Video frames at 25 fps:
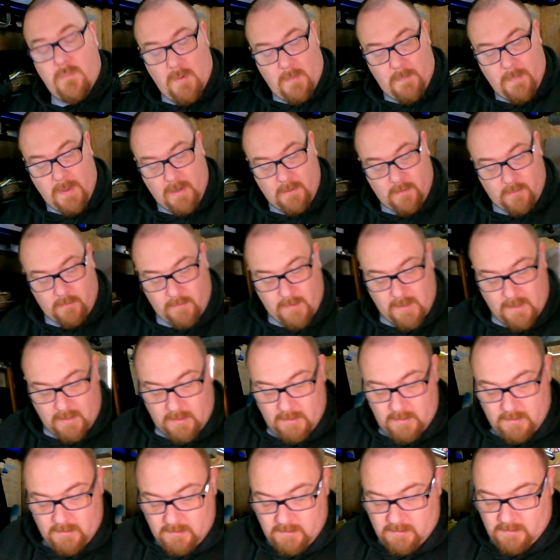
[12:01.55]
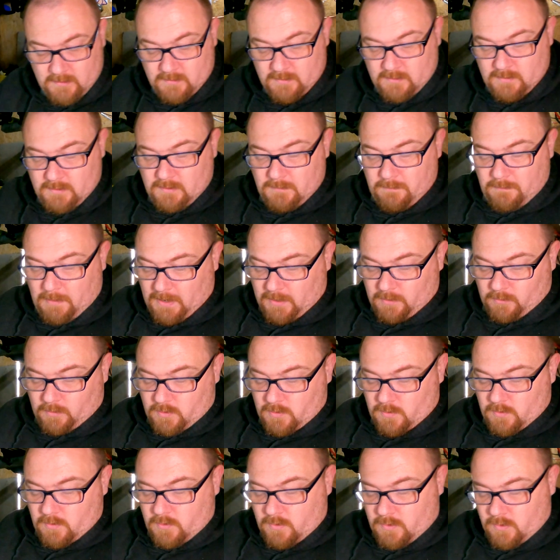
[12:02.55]
my pennel
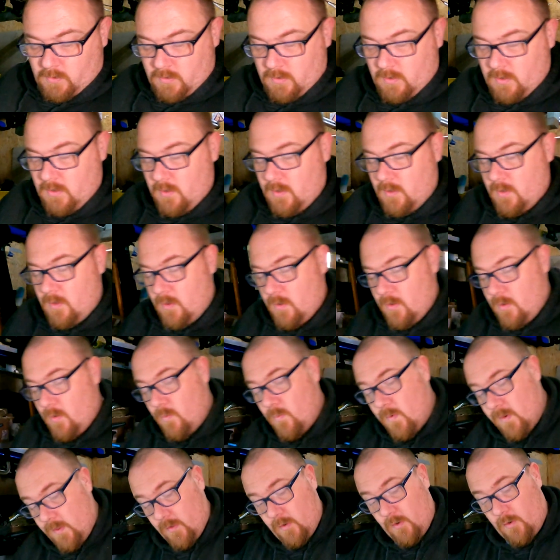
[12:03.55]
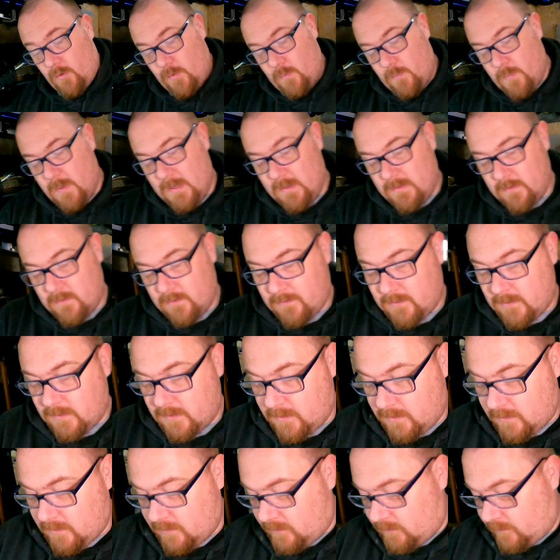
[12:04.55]
hook with another piece of
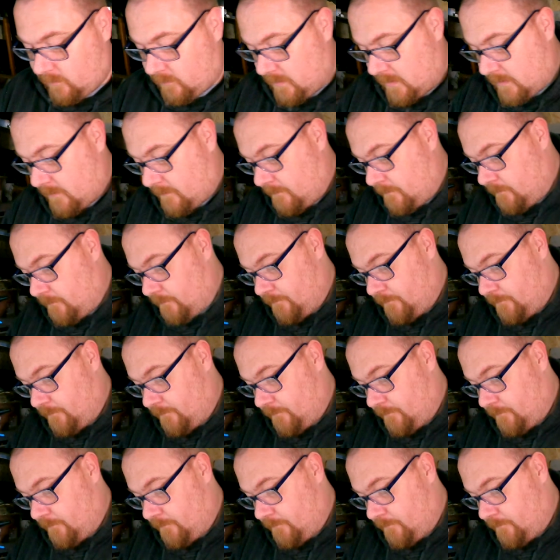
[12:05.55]
silicone as well.